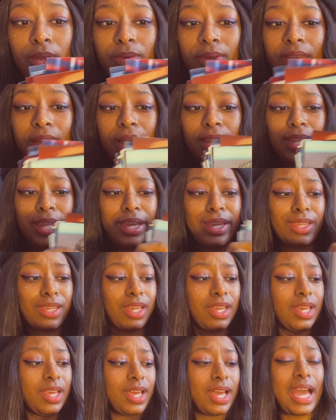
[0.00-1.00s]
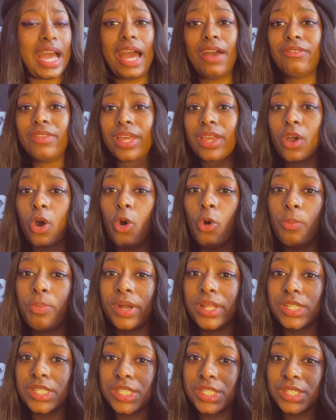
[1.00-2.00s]
got like, I have like a whole
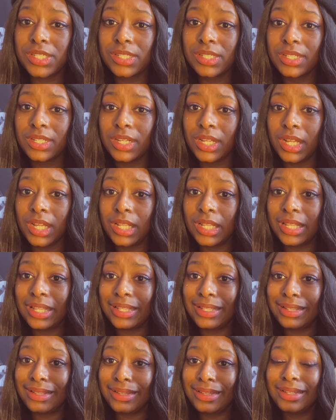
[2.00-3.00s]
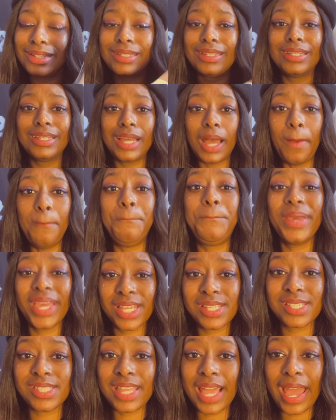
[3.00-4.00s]
bunch, a big
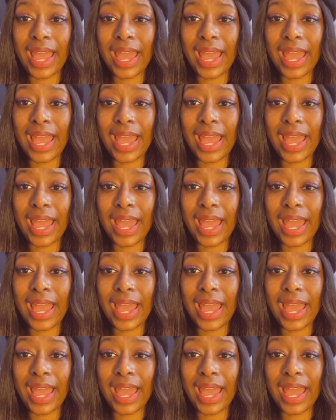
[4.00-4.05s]
stack.